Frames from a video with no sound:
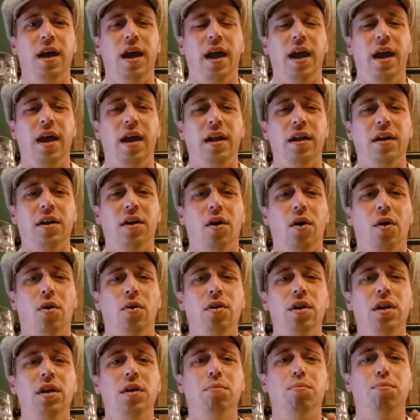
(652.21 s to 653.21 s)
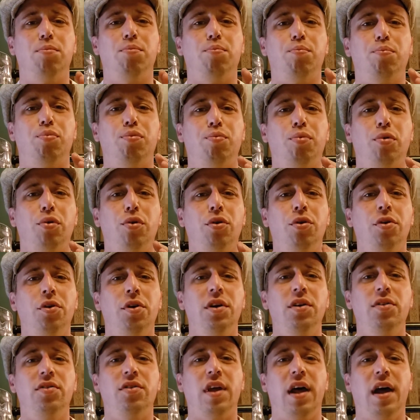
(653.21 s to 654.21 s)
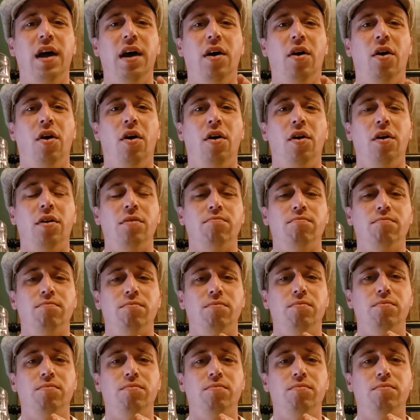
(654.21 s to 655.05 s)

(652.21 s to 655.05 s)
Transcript: and only breweries that are